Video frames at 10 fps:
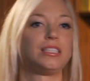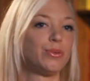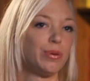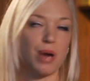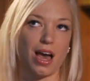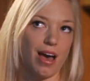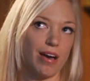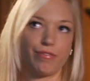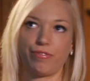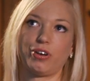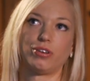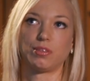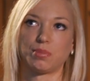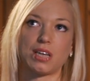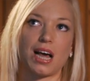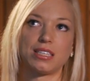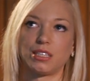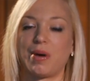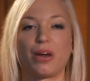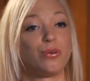So we might have, some sliced
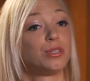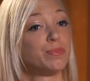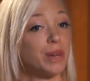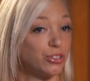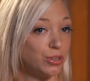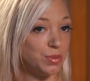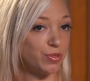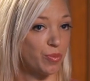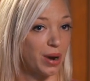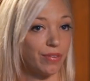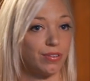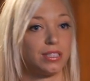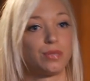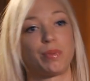tomato or some mushrooms for breakfast.